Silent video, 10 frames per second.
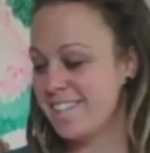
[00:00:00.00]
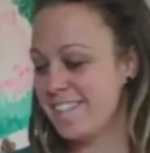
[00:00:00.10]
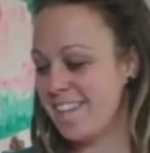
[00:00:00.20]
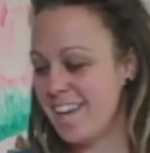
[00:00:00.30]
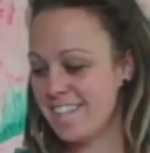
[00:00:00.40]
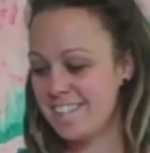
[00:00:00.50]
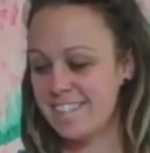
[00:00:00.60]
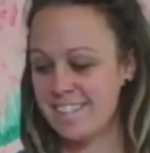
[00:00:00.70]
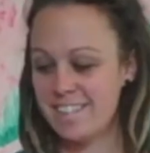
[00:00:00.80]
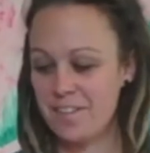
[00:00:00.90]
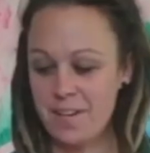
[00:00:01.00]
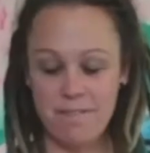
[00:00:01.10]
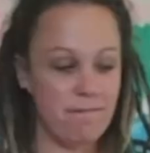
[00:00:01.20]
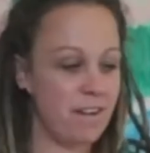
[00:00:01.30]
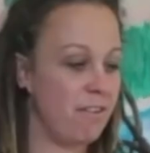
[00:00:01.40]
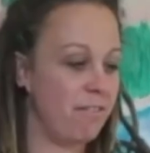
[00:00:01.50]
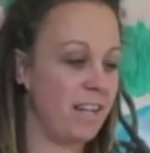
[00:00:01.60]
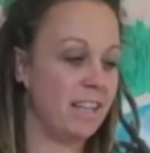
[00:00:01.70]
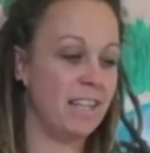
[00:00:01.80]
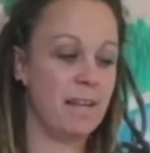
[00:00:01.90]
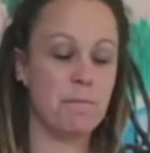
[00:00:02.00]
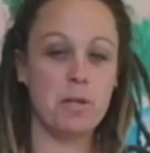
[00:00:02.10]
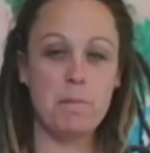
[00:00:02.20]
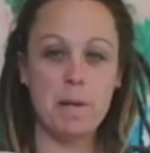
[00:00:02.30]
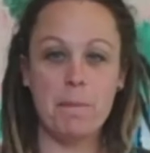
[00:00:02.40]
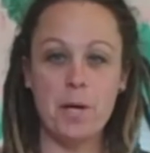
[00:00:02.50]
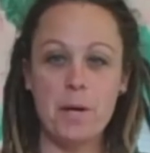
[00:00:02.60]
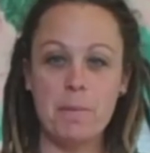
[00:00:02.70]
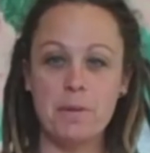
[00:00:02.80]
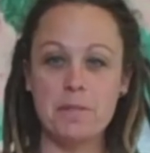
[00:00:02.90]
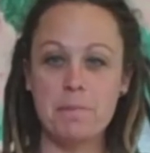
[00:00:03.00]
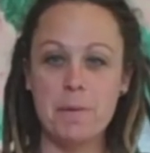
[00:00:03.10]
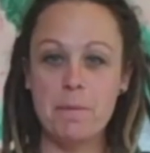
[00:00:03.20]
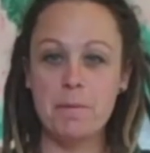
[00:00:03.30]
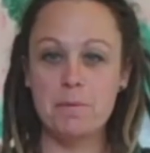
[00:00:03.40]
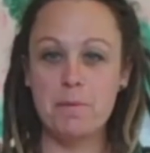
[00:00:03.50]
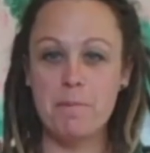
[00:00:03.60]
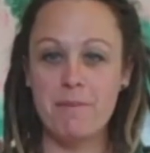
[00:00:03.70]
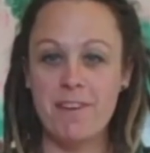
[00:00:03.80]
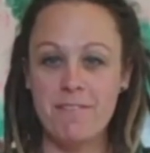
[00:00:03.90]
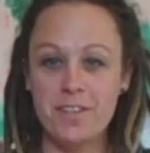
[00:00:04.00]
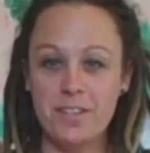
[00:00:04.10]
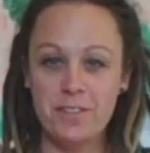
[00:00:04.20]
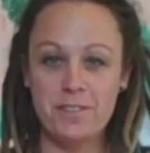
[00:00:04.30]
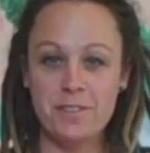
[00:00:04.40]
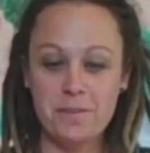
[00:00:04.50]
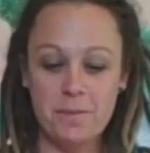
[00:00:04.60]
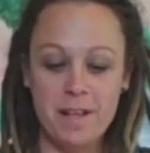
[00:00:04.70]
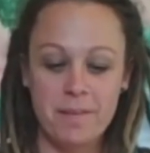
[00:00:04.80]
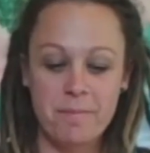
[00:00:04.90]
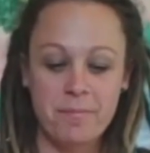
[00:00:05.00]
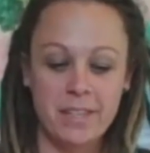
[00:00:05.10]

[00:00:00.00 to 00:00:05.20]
Yes, so I am very friendly. I'm going to pick purple because purple is one of my favourite colours as well.